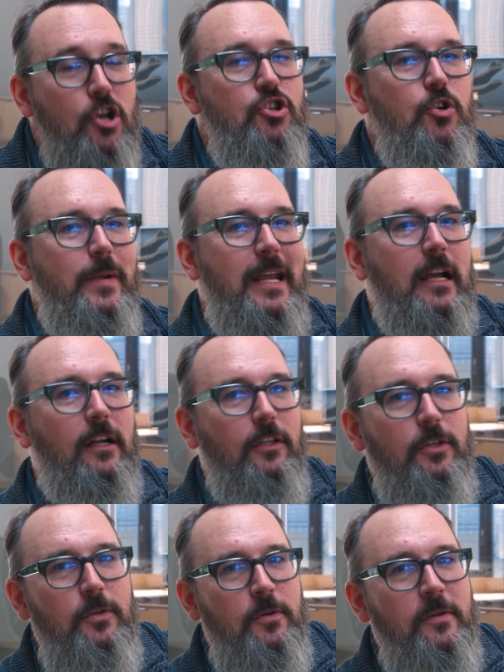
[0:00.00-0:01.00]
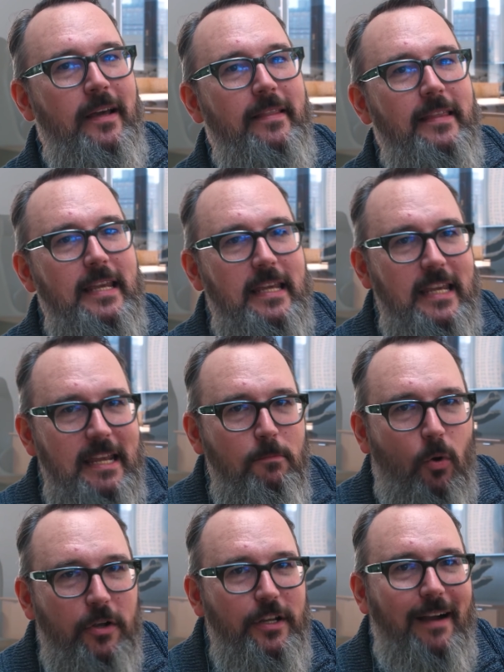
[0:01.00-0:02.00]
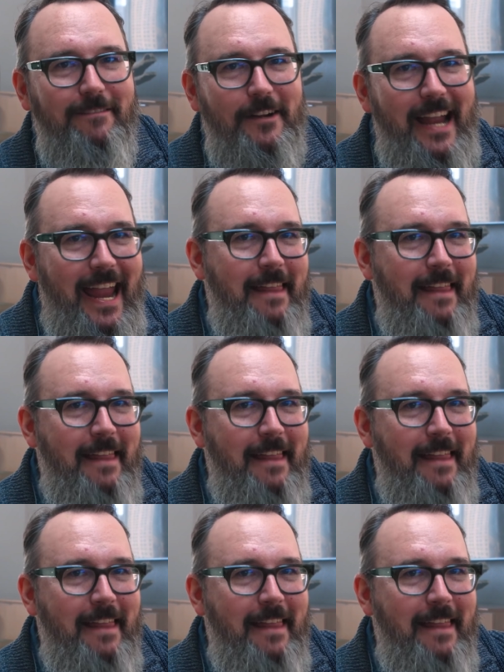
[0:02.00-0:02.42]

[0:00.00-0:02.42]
to include the keyboard cover